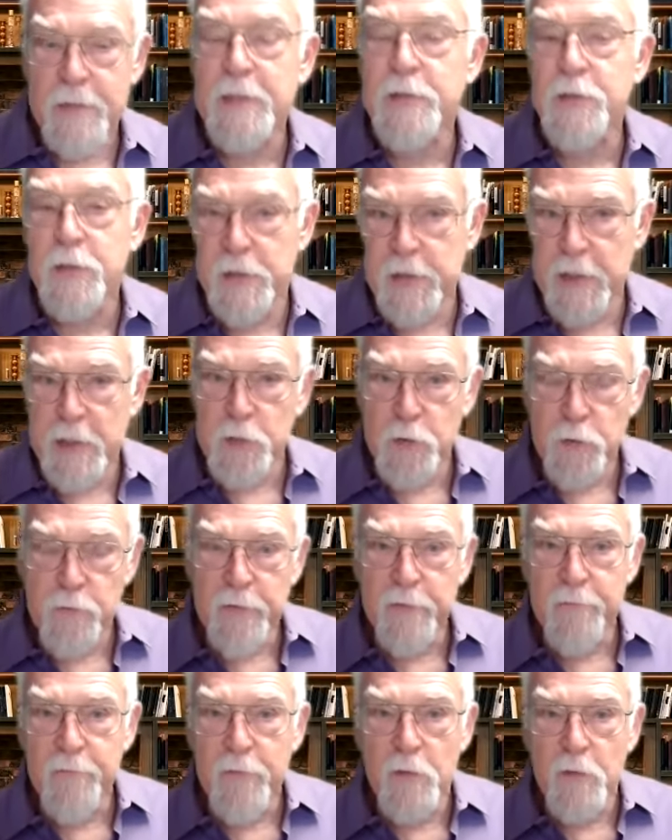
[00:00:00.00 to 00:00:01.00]
That's the nature
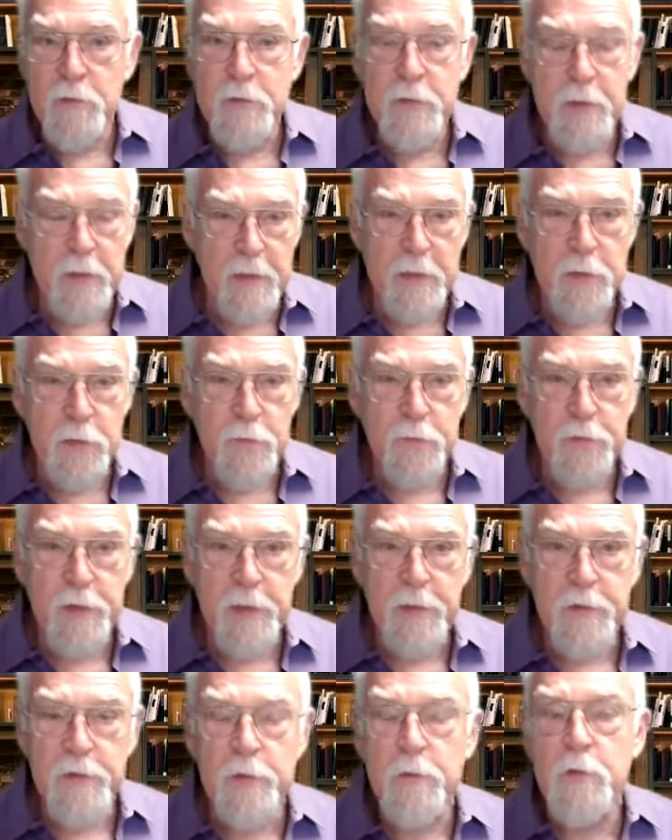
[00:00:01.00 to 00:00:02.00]
of influence, the nature of
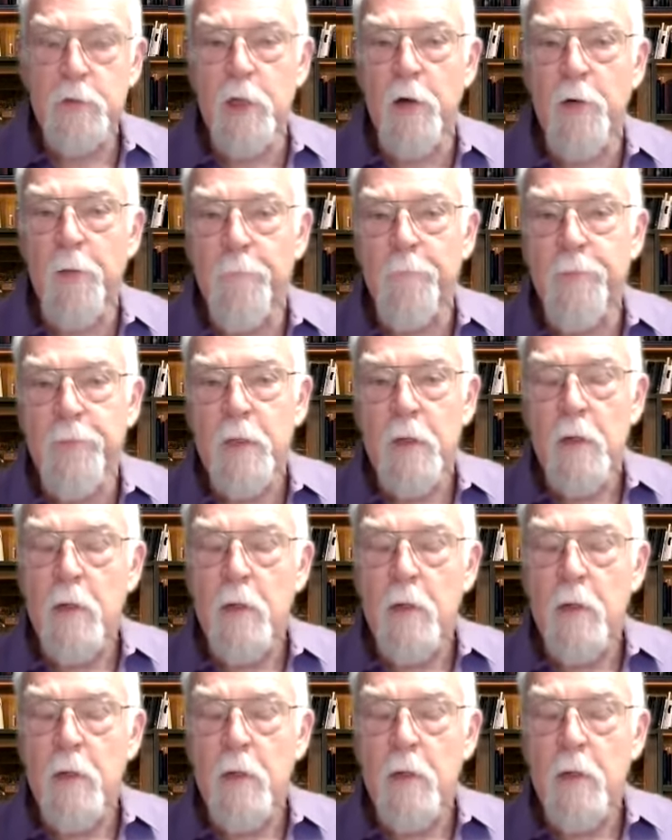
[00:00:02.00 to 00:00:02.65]
change. So,